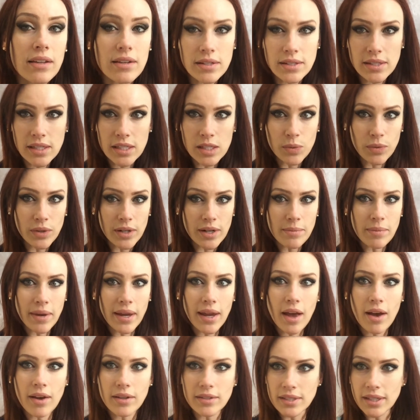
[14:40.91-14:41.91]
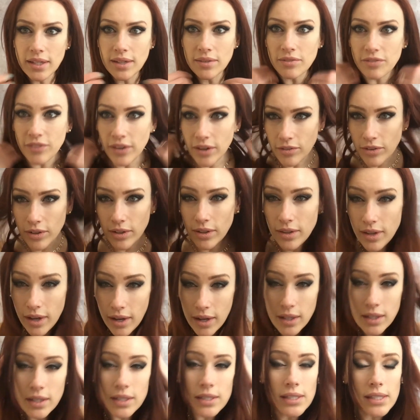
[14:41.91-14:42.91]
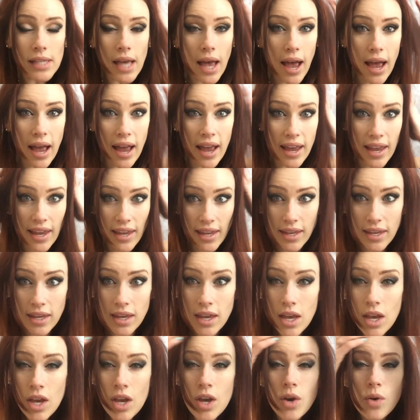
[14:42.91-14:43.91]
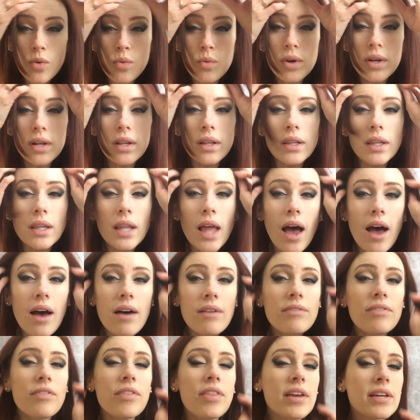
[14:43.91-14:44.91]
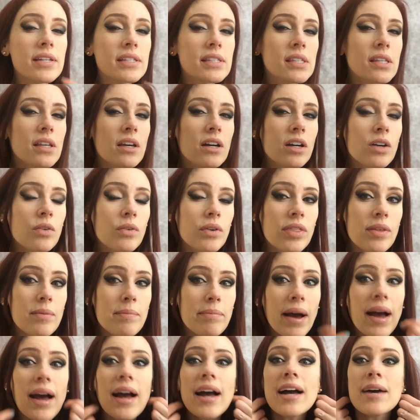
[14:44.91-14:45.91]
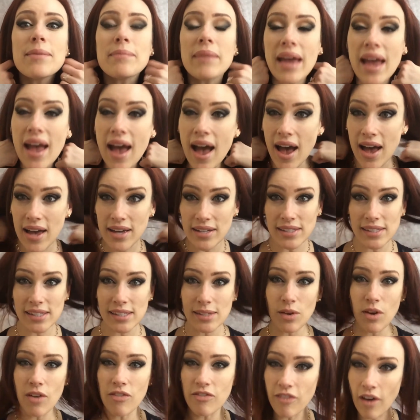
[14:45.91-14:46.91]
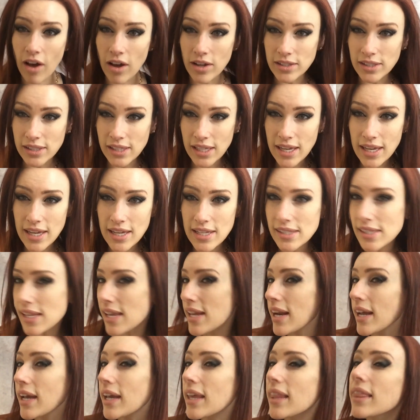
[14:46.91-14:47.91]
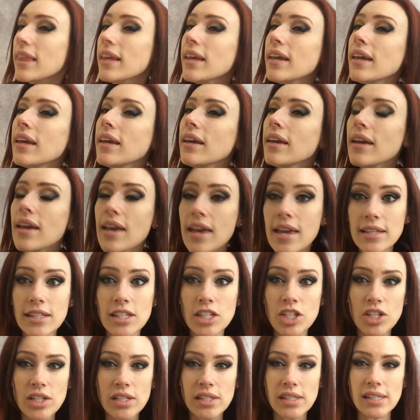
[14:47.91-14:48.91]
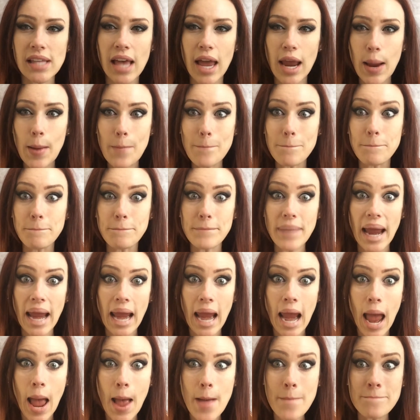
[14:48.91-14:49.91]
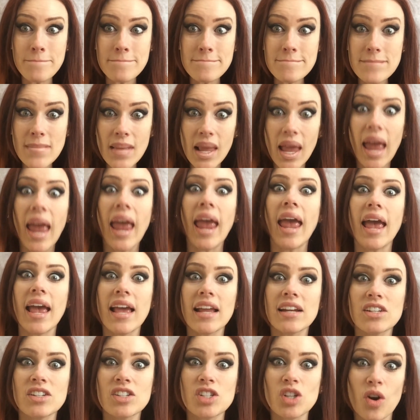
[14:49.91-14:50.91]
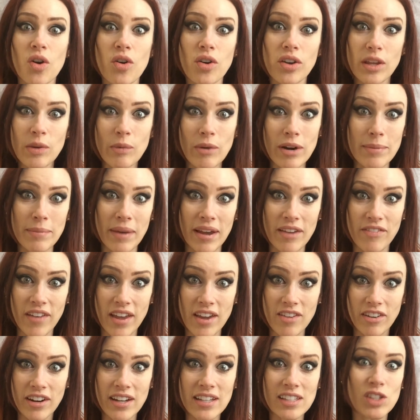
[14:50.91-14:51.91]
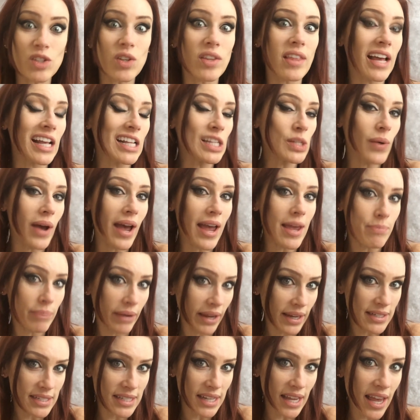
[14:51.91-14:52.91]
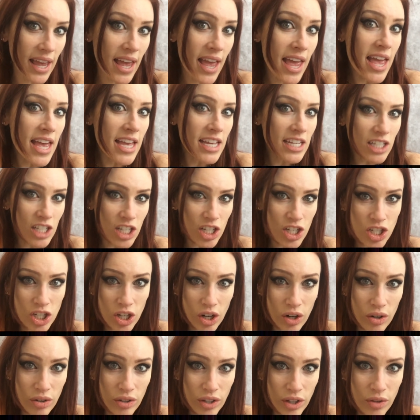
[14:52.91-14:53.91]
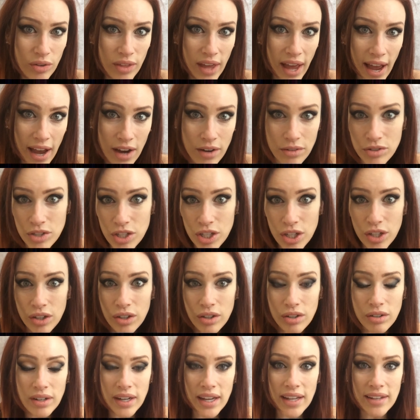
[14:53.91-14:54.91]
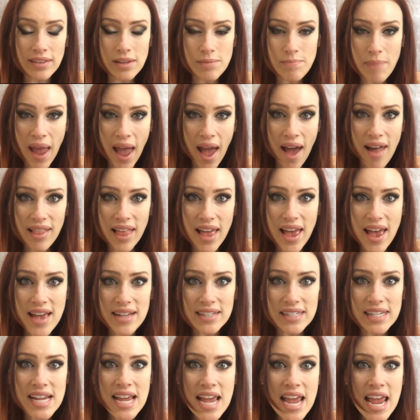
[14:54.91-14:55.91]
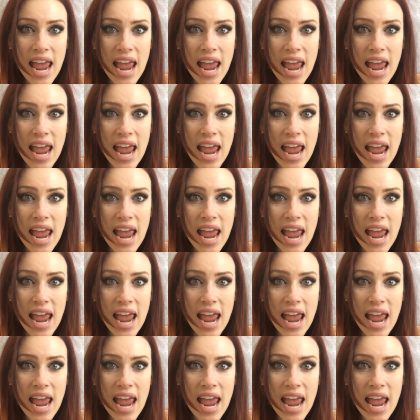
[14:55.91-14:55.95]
Now this is one of my all-time favorite looks. I would love this look with a bomb ass falsies, and I think it's just like bam. and totally one of my favorites. So that's why I picked it to show you the how-to in the palette.